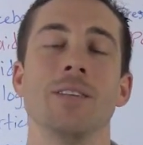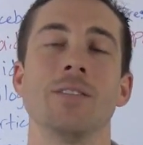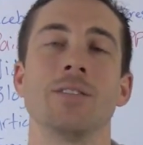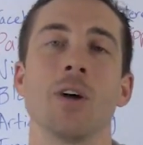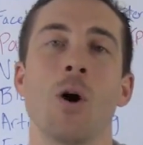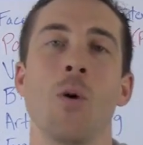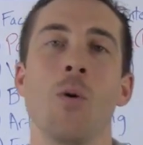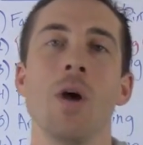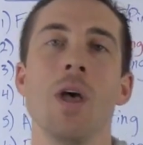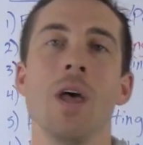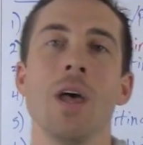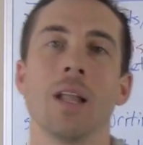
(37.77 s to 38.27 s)

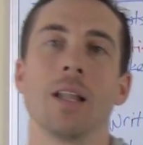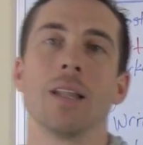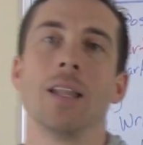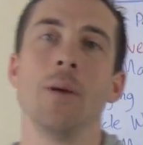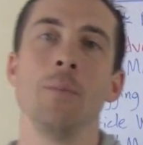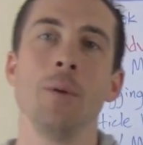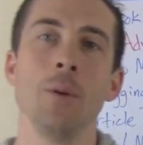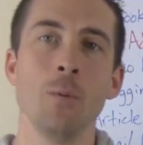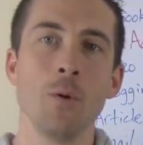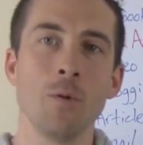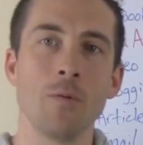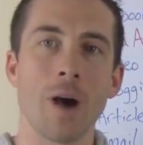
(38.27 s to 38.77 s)
So
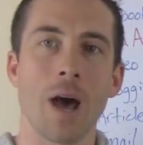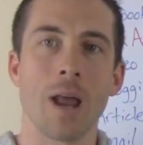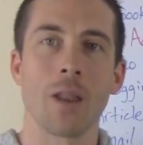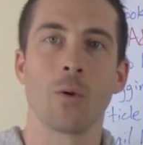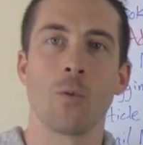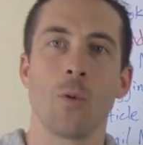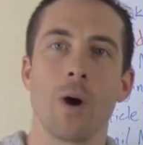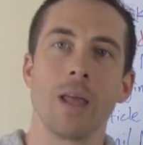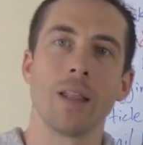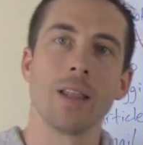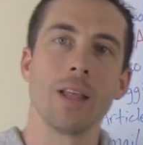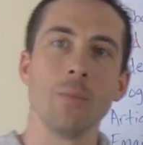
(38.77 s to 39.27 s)
let me move out of the
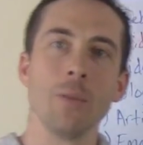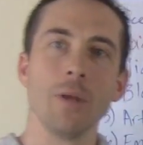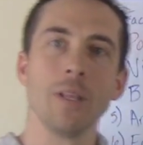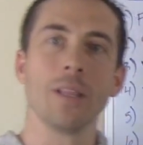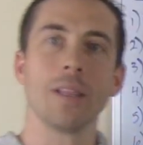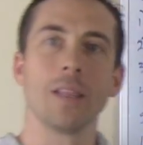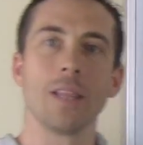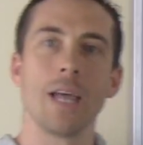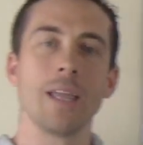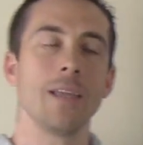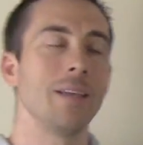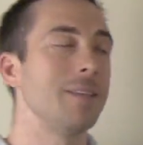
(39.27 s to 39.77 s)
way. Let me
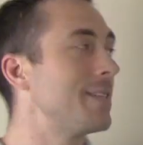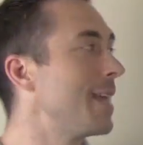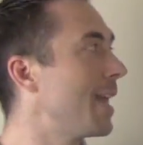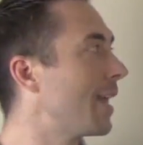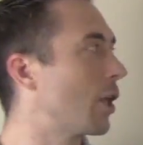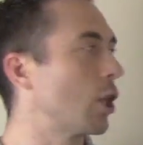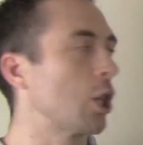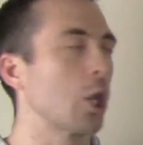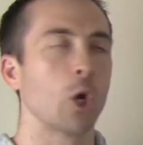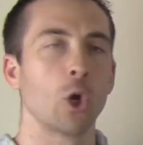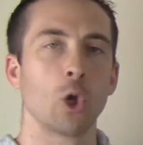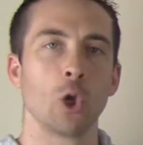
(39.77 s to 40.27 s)
let you take
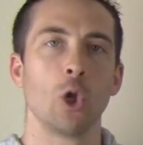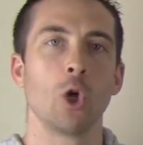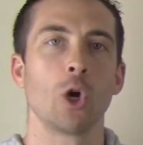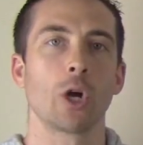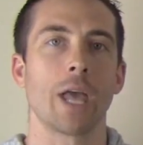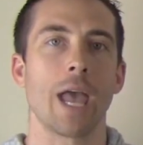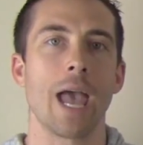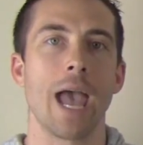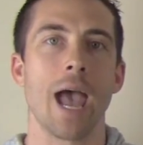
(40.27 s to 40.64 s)
a little look